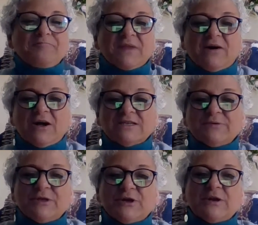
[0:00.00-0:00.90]
Also
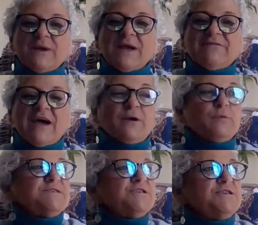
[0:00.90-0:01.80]
in learning, we have
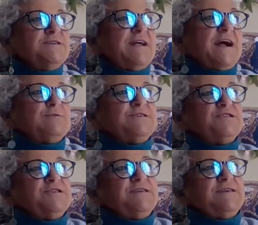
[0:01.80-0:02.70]
acquisition.
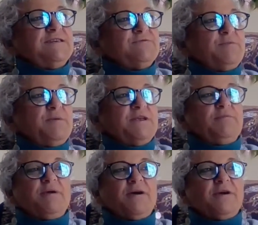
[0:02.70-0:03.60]
Acquisition is
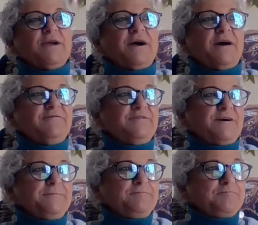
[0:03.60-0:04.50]
repeated pairing of
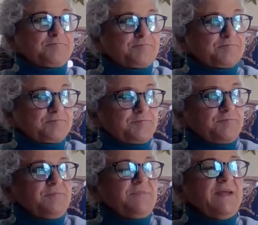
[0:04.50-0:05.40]
a
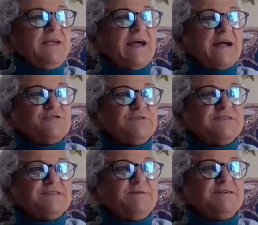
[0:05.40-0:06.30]
natural
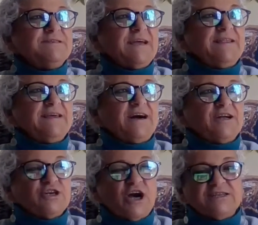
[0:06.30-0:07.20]
stimulus and the
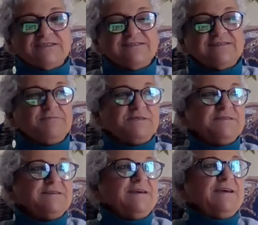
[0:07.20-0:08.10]
unconscious
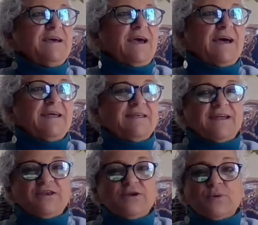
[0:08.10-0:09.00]
stimulus, and
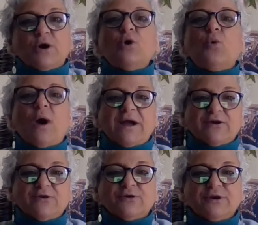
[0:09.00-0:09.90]
then you
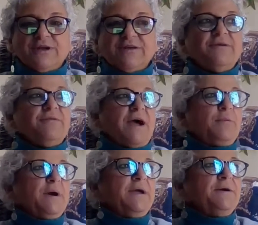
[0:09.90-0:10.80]
acquire learning that
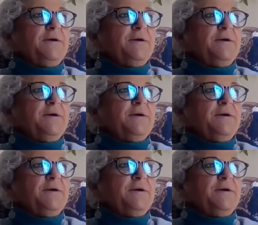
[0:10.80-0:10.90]
way.